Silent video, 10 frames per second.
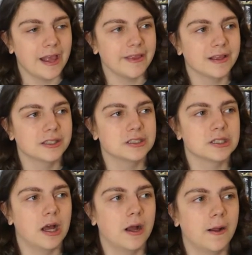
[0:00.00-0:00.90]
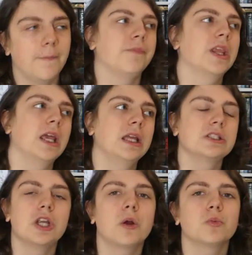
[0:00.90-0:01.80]
And
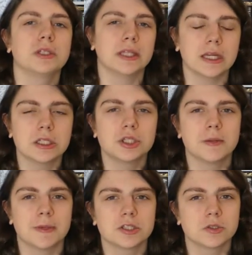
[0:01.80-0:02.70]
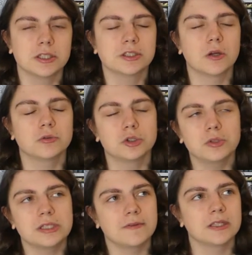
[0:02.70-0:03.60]
it's not related to the mystery. So
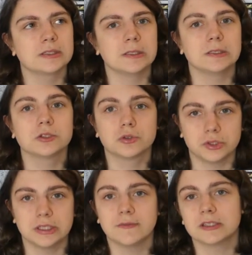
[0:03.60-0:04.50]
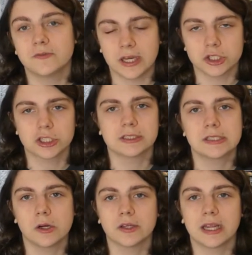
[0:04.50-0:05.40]
Truly Devious is Truly Devious Vanishing
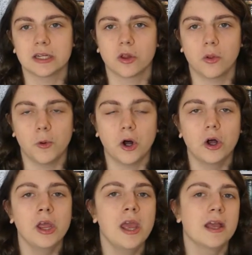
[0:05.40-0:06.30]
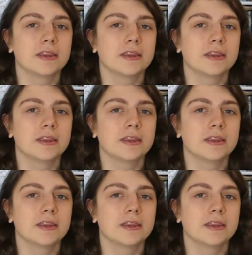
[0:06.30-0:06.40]
Stare and The Hand on the Wall.